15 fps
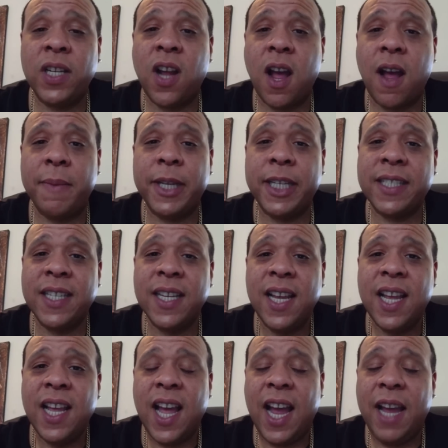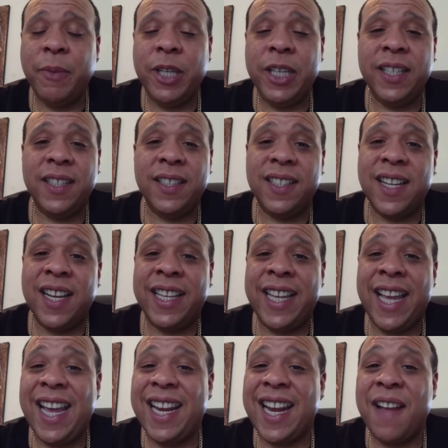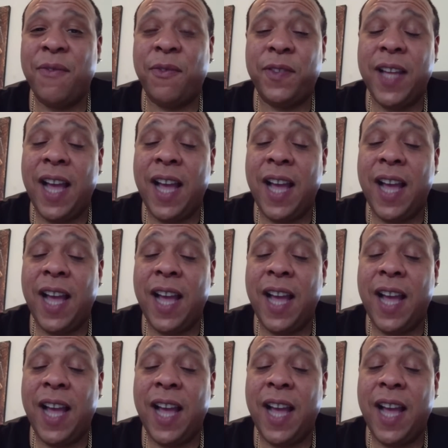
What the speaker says: comics. I mean, again, I've